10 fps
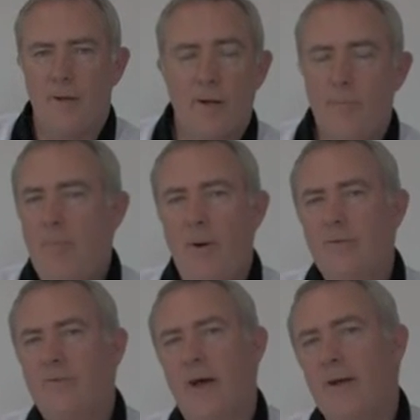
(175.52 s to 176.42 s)
A company
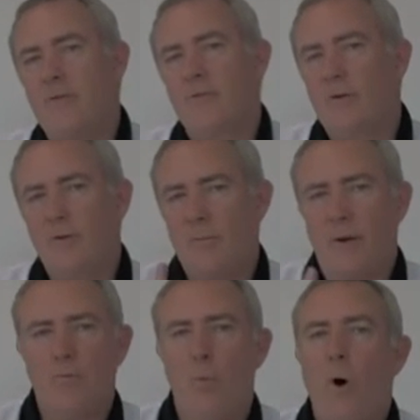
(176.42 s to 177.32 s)
pays tax as soon as it
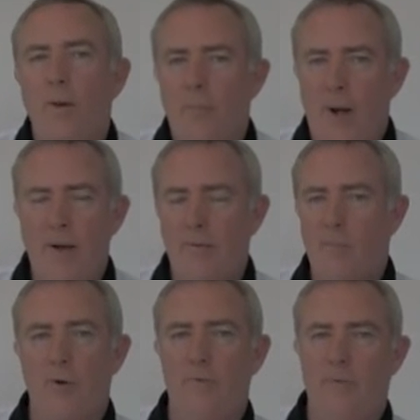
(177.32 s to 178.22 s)
makes £1
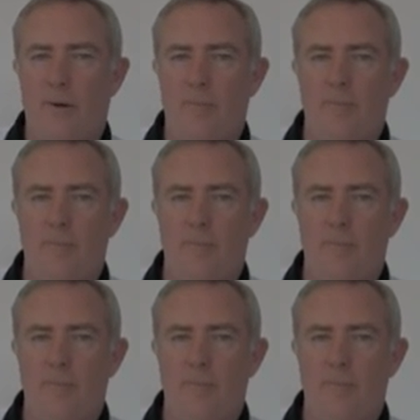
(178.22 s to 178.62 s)
of profit,